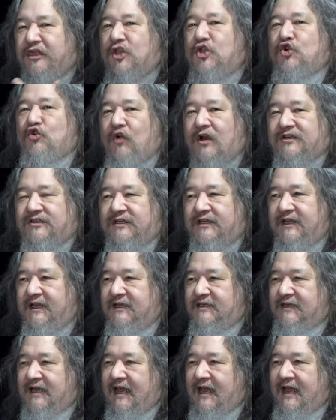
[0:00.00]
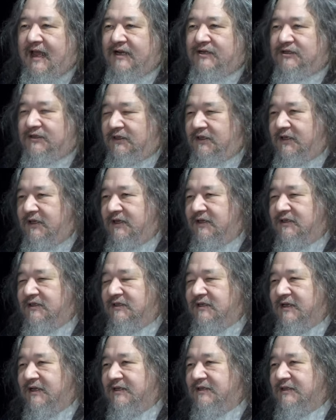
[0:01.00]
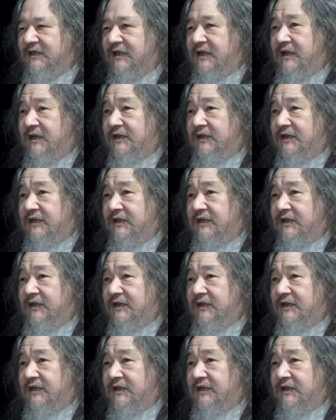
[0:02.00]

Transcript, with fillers: trusting it to actually exist.